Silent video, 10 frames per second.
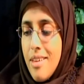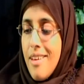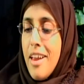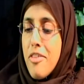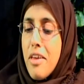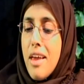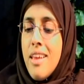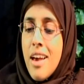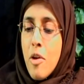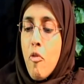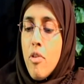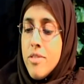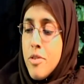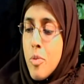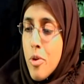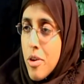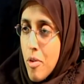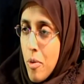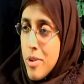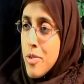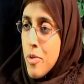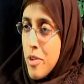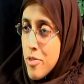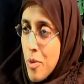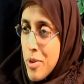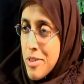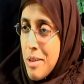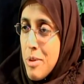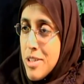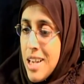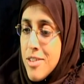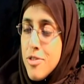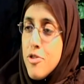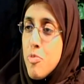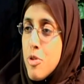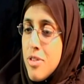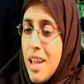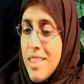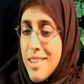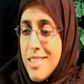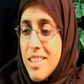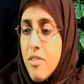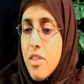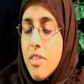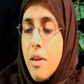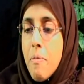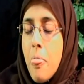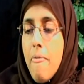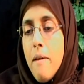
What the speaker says: I think any kind of volunteer work you go into, there's always going to be challenges. There's personalities and everything.